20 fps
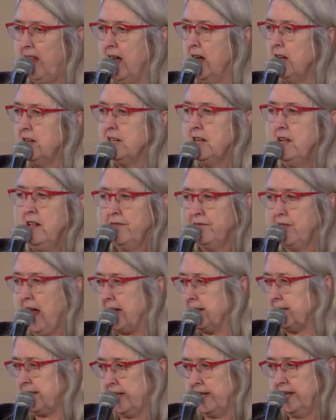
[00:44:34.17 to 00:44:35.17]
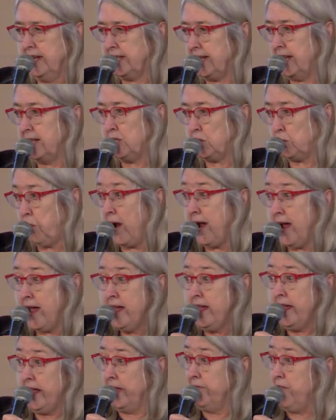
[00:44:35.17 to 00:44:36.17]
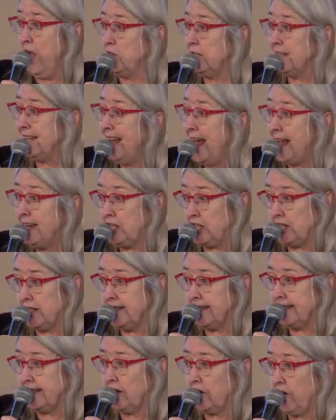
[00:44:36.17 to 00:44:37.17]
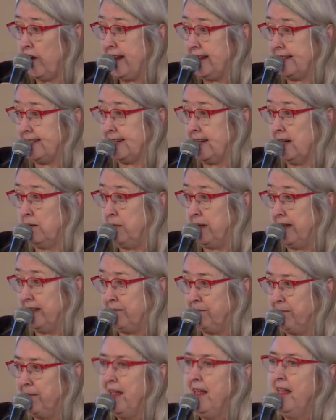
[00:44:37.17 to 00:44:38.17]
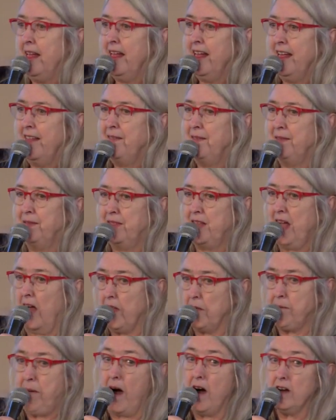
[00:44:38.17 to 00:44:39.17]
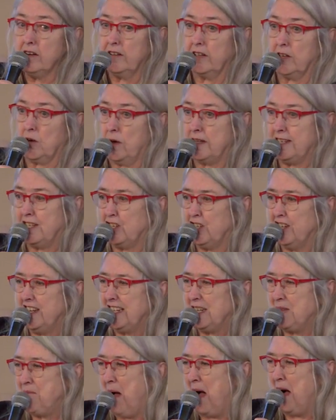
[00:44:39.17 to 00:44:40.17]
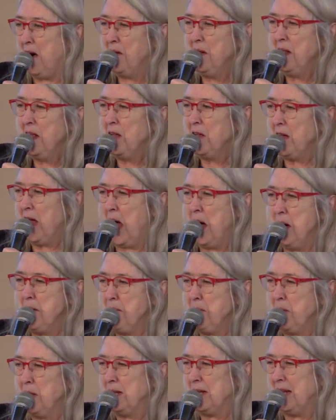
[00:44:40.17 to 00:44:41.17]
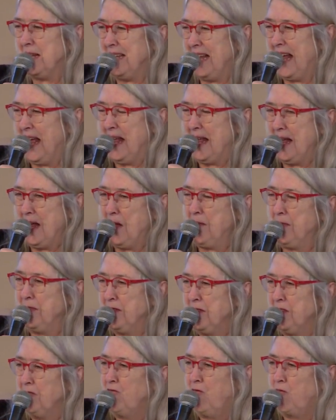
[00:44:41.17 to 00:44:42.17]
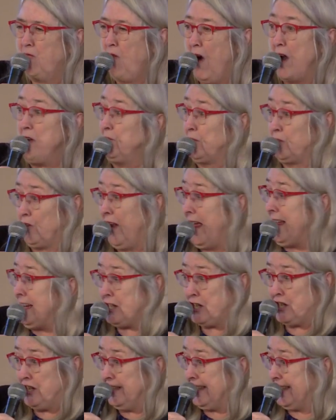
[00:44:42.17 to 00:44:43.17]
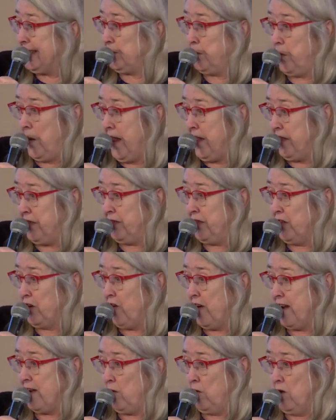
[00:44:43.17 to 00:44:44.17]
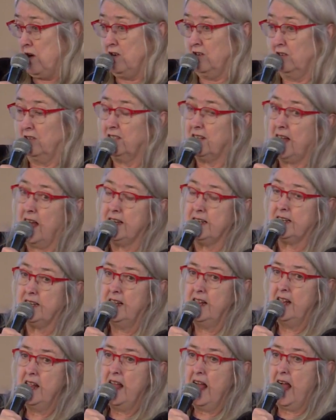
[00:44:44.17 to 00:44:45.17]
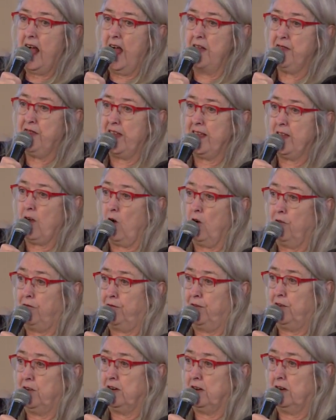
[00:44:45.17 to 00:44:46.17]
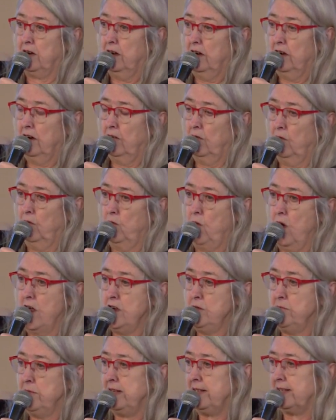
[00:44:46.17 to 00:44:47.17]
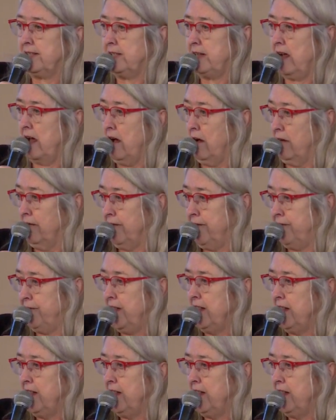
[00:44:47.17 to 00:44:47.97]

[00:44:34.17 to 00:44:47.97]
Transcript: And that's, in a sense, where, in those legends, the Greeks come in. The other part of the question is about uh, the Rome's relations with the Greek world, and I think often Rome itself